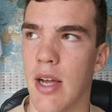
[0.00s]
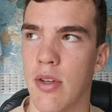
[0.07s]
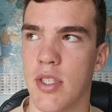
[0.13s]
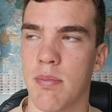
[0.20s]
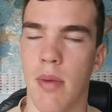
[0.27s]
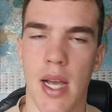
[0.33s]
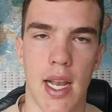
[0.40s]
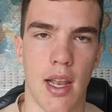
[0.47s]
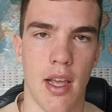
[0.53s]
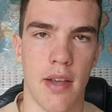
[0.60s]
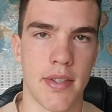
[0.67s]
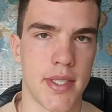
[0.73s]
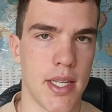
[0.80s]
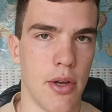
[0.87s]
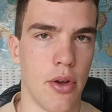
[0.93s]
does my
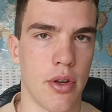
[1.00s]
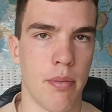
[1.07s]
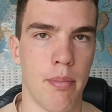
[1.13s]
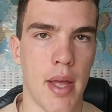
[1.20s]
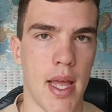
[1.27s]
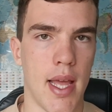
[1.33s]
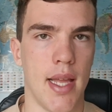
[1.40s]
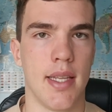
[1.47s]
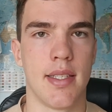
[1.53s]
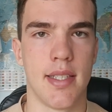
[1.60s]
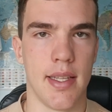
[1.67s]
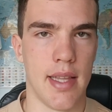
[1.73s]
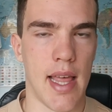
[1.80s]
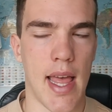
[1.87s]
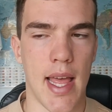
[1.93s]
lifestyle compare
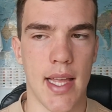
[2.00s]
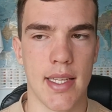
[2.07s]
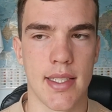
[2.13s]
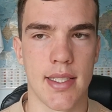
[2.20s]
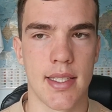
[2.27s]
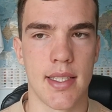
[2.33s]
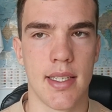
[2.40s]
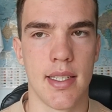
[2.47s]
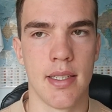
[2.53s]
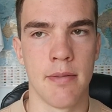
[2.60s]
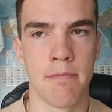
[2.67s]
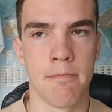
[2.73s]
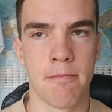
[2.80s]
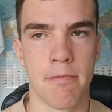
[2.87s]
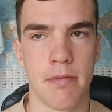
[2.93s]
to theirs?
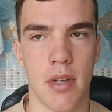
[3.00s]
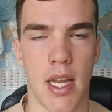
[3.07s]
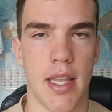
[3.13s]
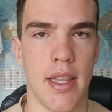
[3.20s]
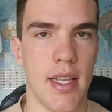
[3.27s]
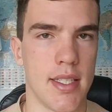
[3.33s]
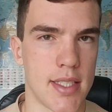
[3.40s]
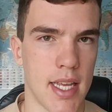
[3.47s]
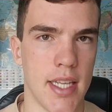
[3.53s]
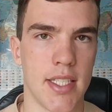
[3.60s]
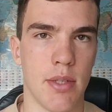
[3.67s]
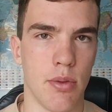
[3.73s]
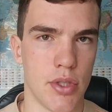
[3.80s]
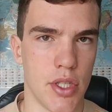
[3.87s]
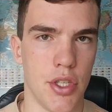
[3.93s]
Like, in this
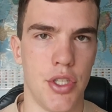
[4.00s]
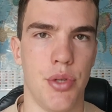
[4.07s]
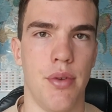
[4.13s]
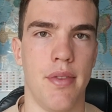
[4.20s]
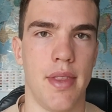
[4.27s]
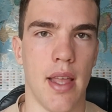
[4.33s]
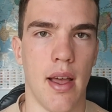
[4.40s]
case, it was to do with